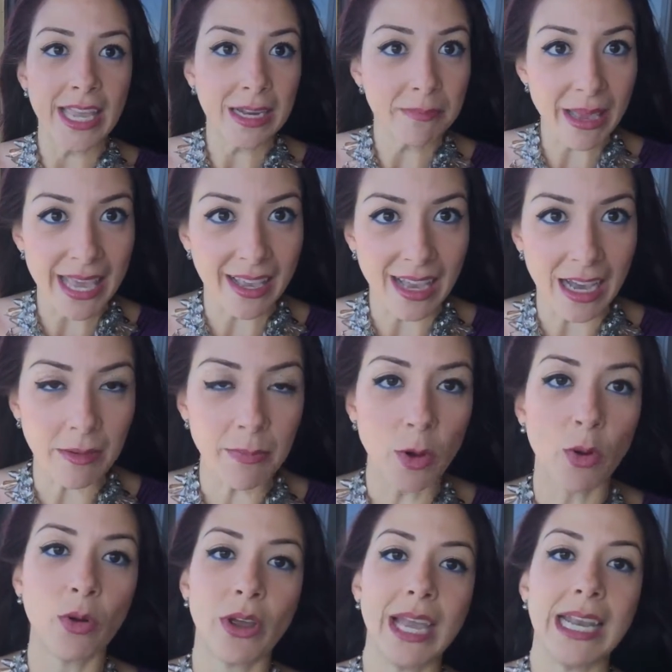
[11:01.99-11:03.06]
in makeup
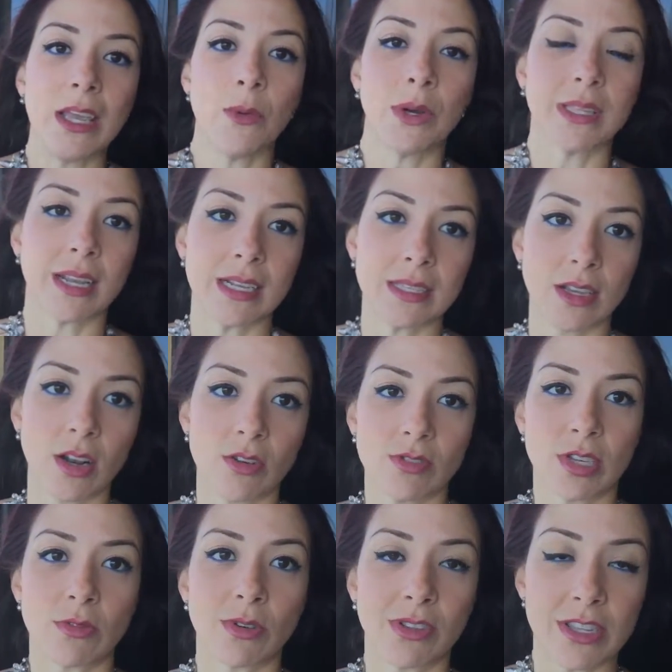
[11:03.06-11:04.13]
or anywhere that is
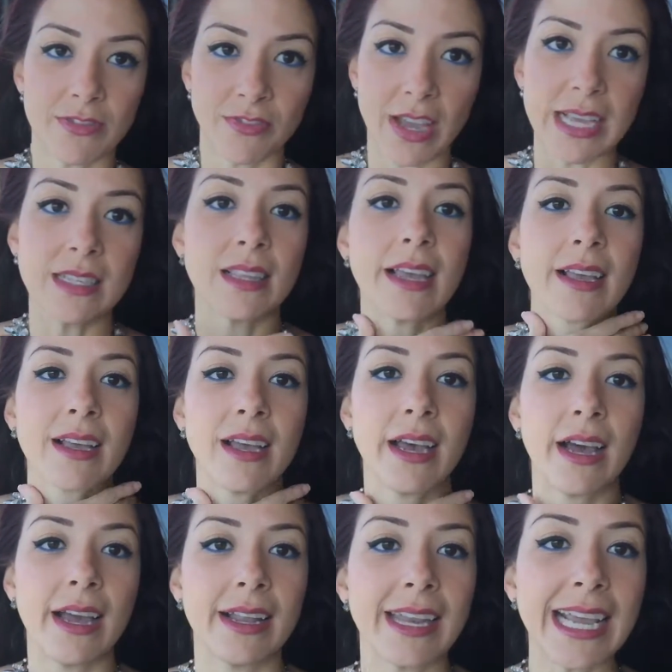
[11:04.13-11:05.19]
close around the face, like
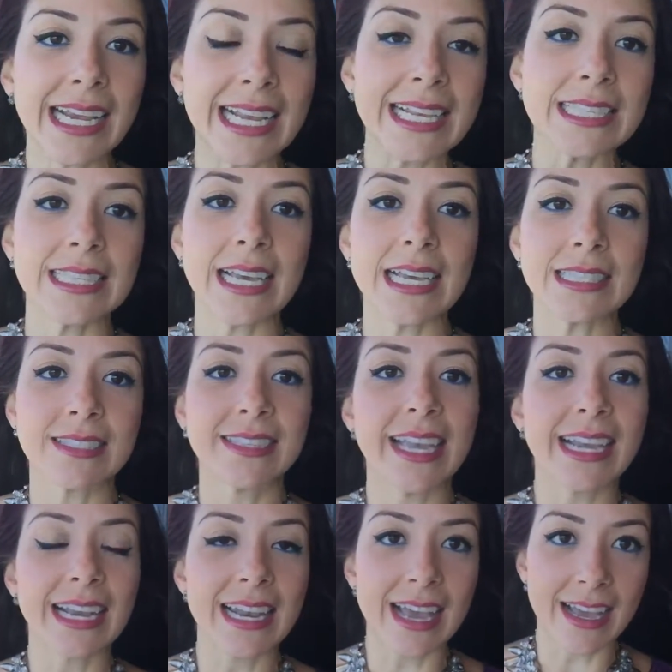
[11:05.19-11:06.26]
necklaces,
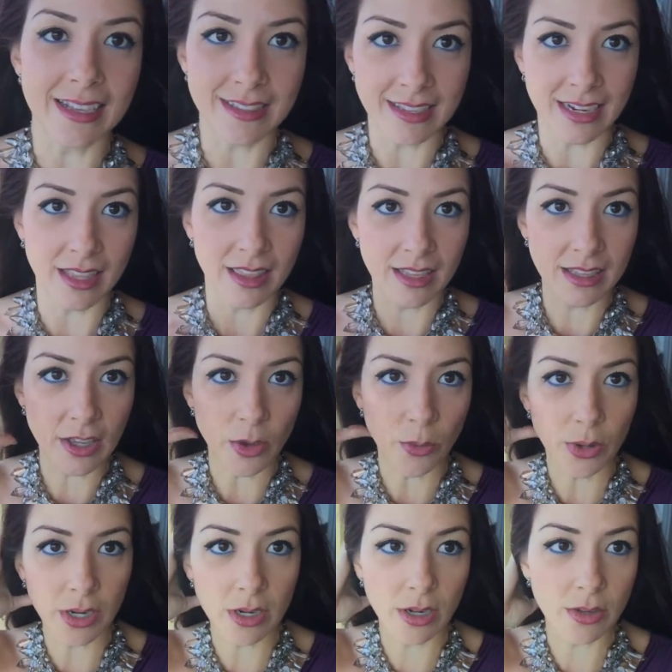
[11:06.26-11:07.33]
necklines, anything that you
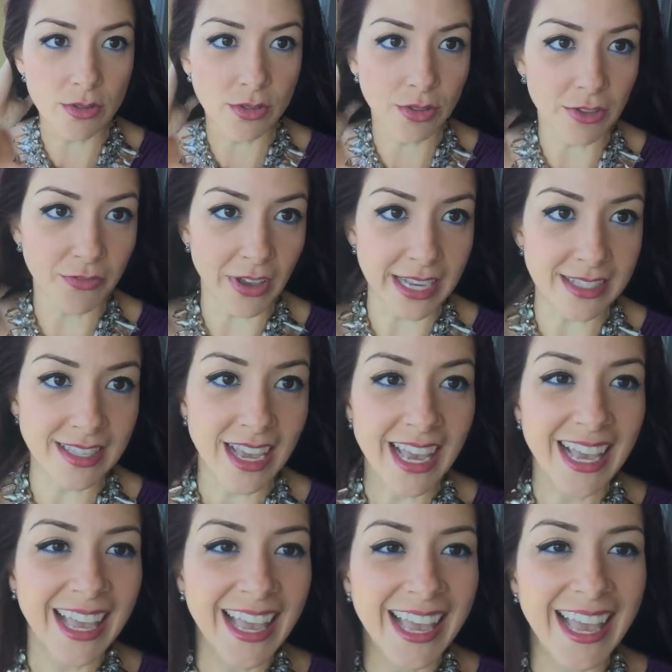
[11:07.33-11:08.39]
wear close to the face.
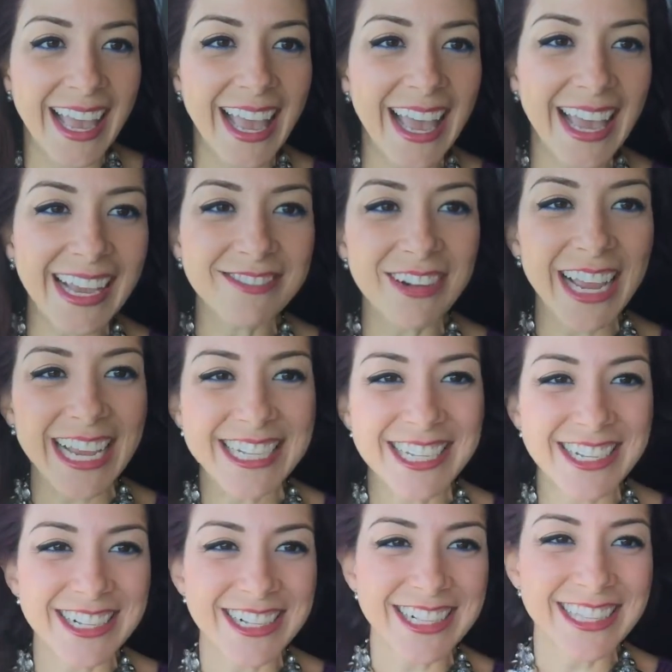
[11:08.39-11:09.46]
Hey
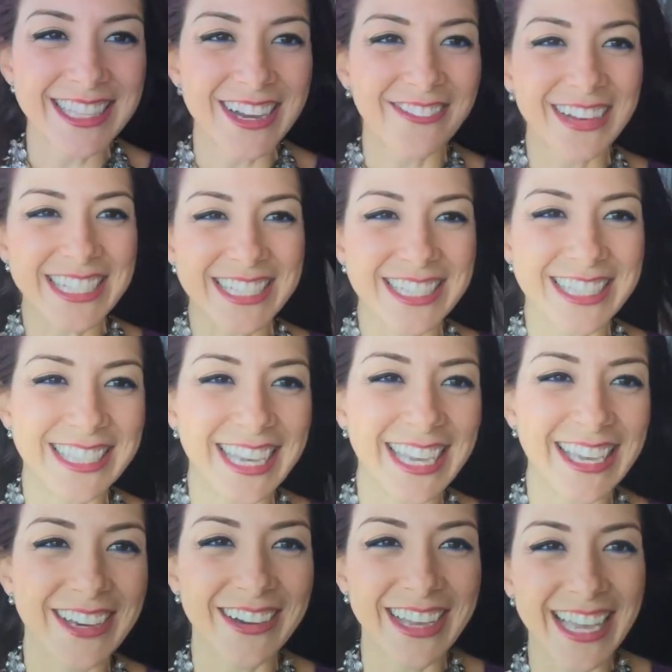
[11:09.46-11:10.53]
Rachel, lovely to
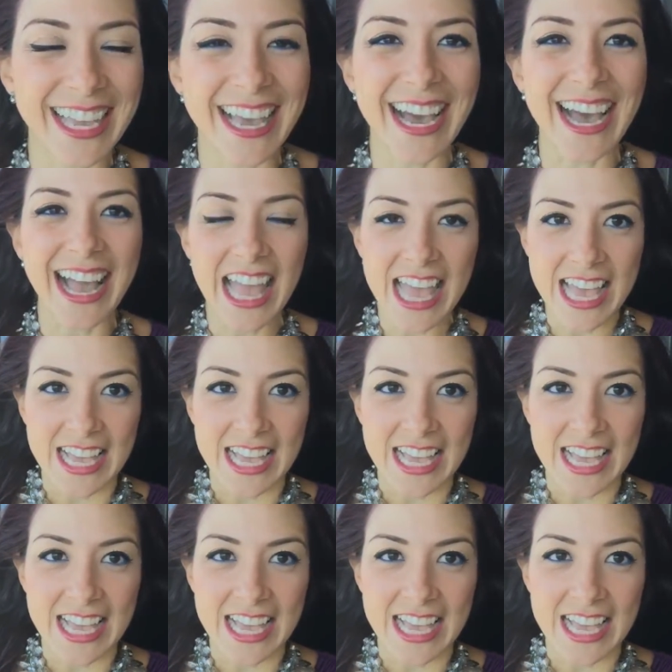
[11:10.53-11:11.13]
see you here.